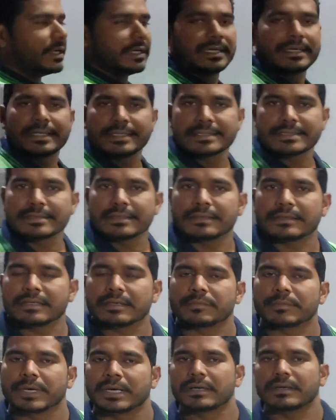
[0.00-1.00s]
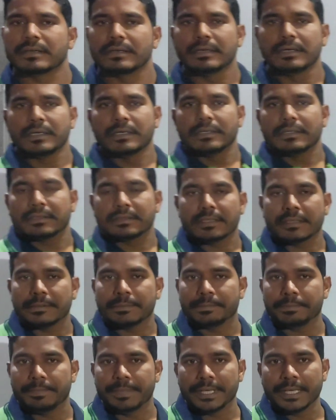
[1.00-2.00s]
it is nothing but the
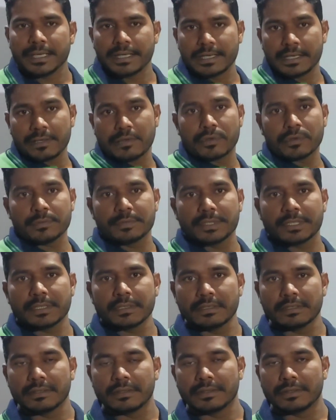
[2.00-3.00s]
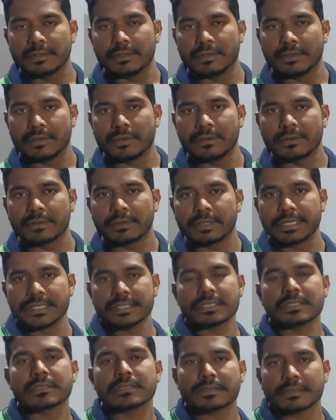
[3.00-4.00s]
bearing of the
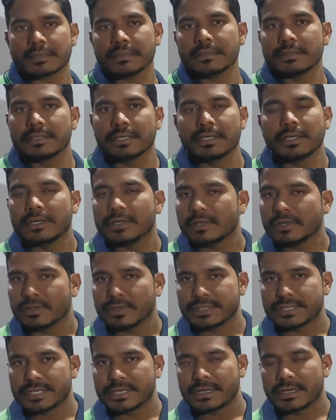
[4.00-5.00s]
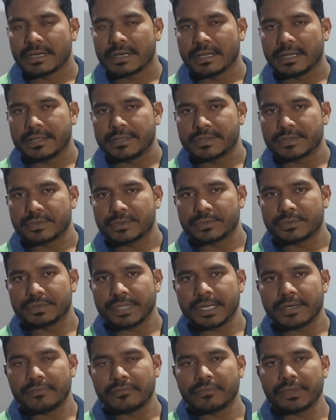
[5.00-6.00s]
longest horizontal line, so
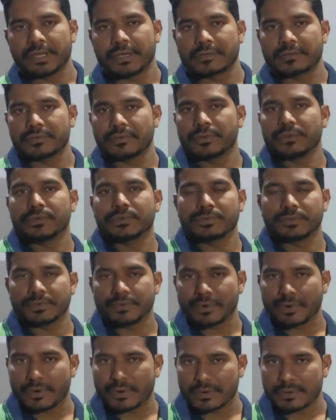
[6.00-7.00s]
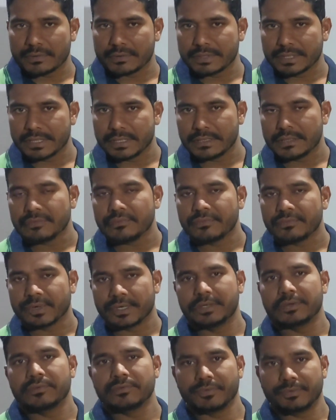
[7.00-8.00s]
that we are going to draw in the
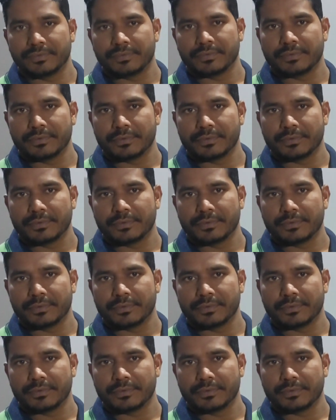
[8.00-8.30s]
front view.